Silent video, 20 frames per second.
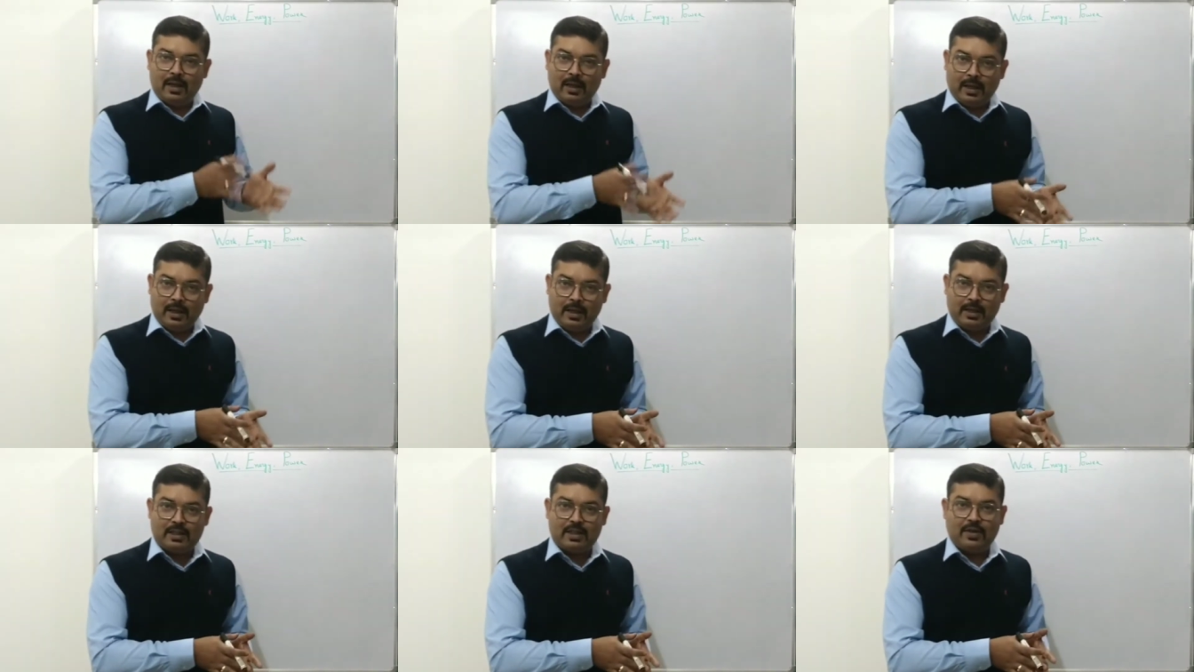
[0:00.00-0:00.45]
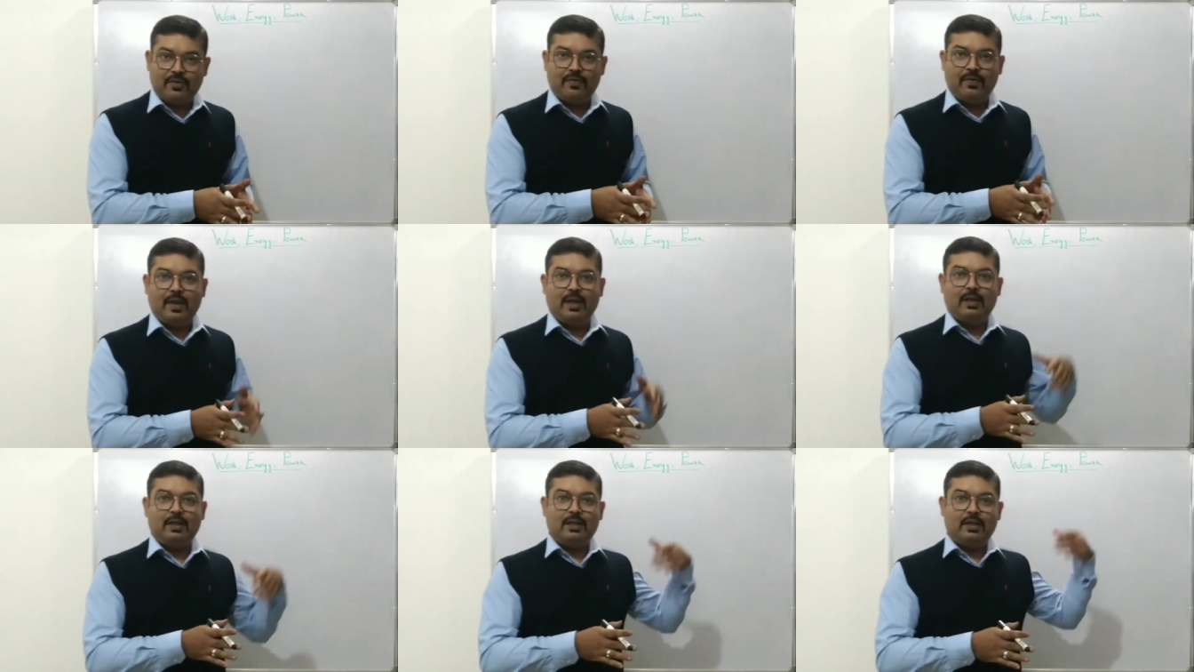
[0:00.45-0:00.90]
its
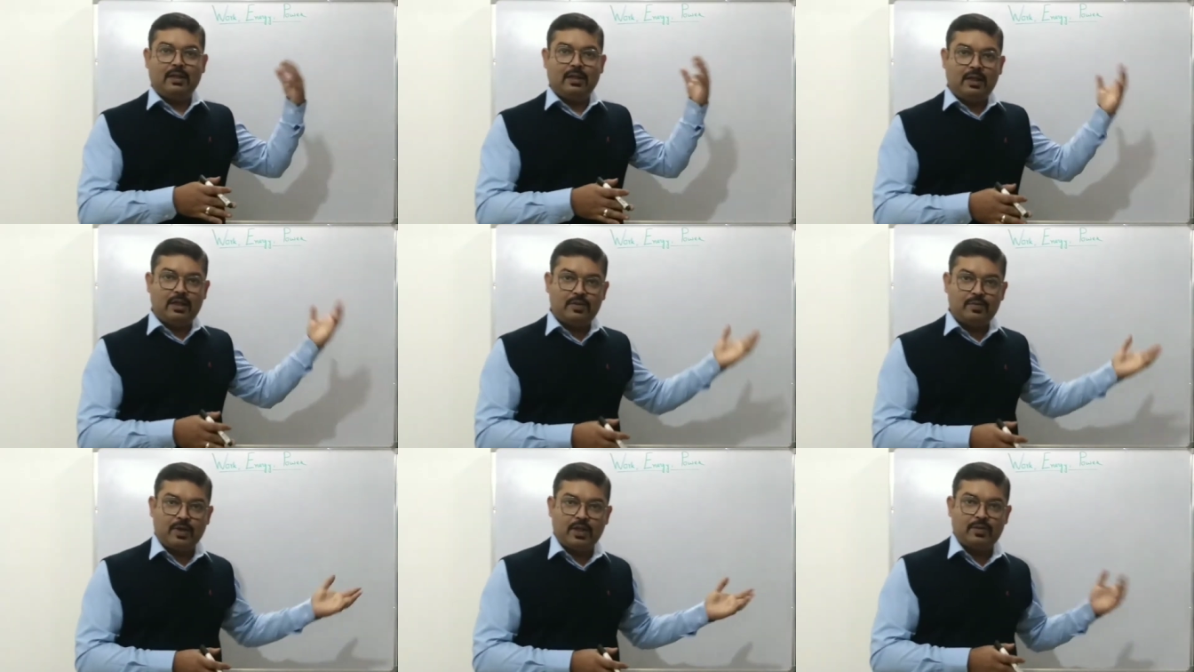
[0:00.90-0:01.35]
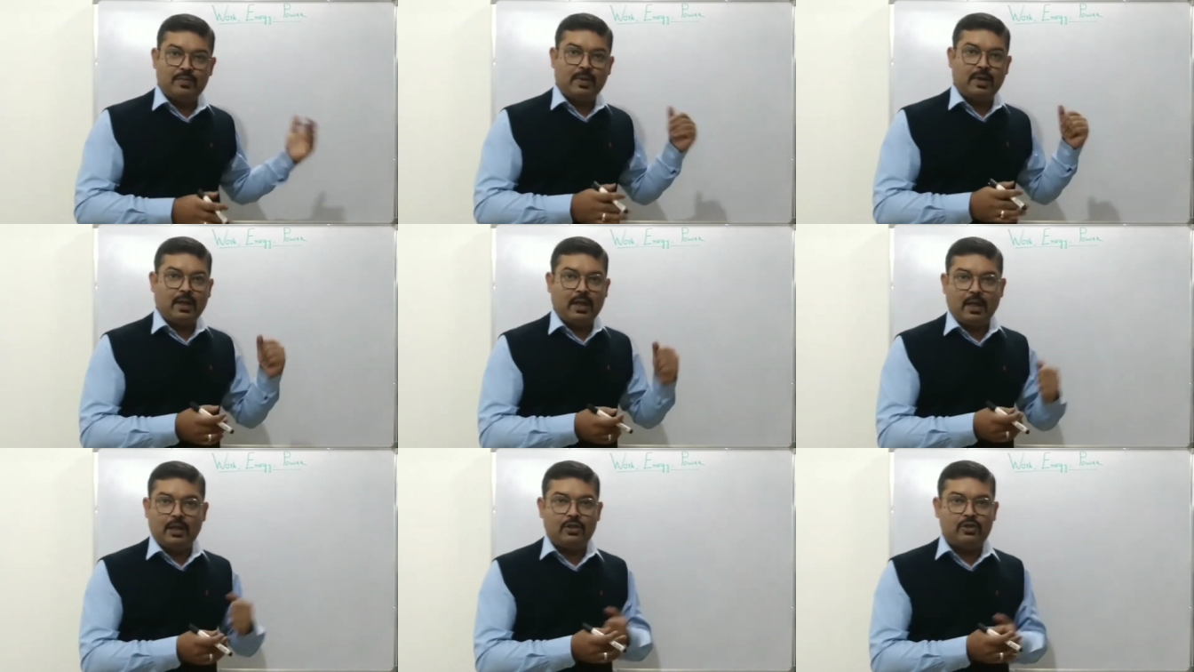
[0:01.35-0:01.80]
effect, the
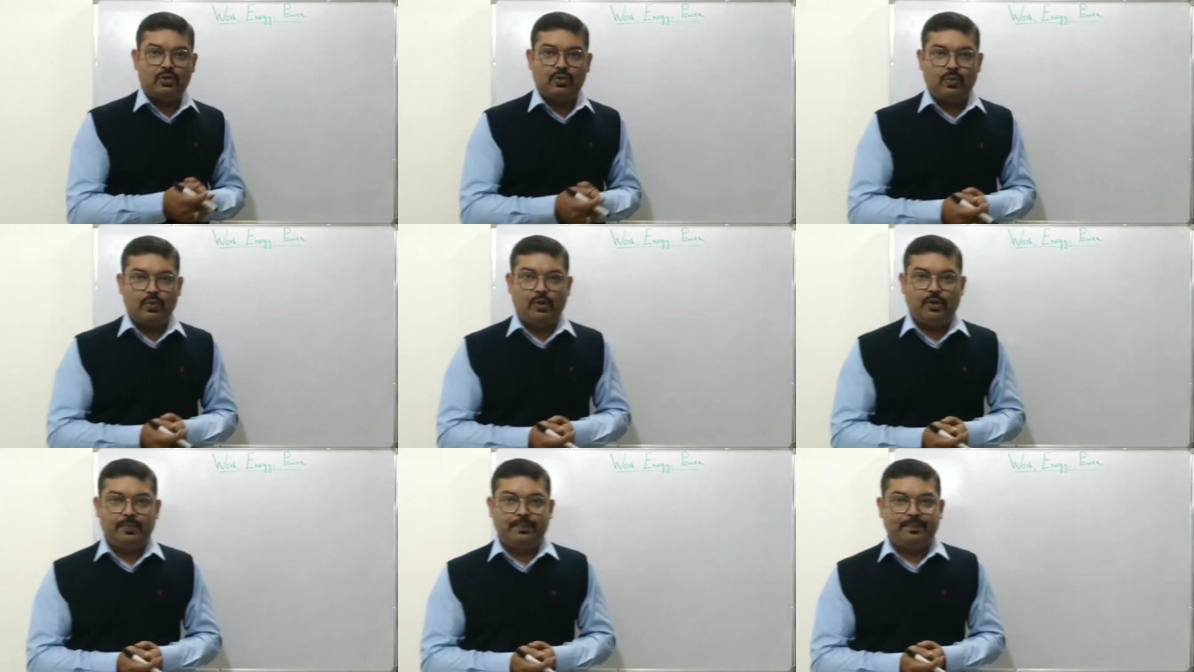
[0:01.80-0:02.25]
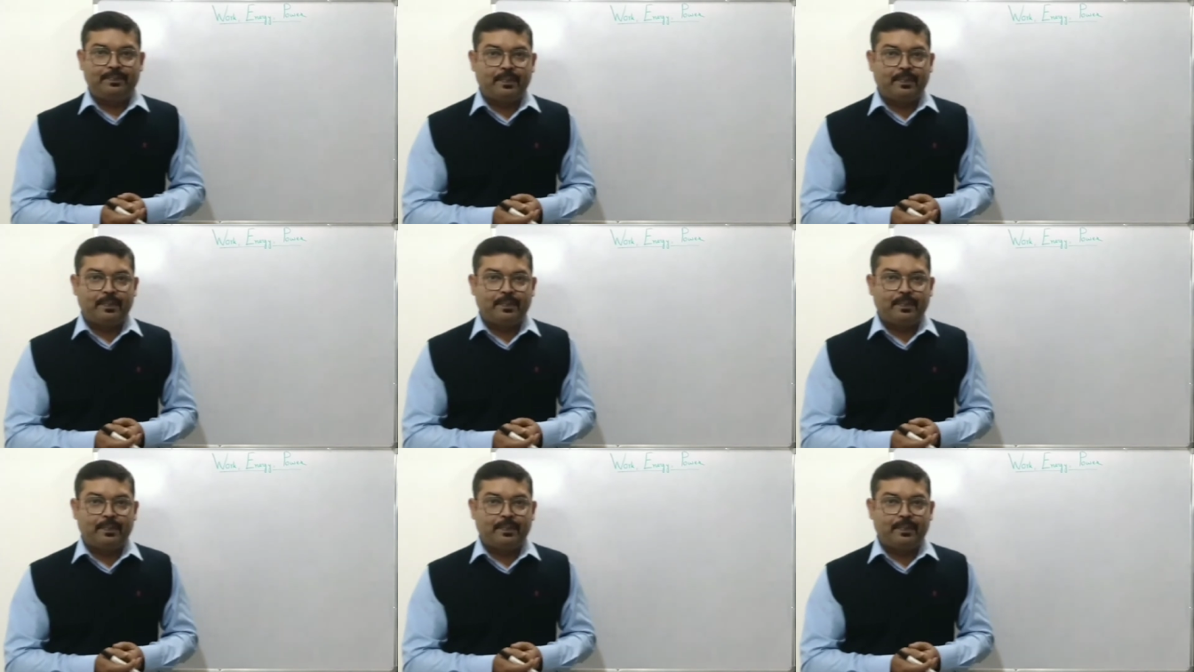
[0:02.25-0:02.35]
displacement, and so on.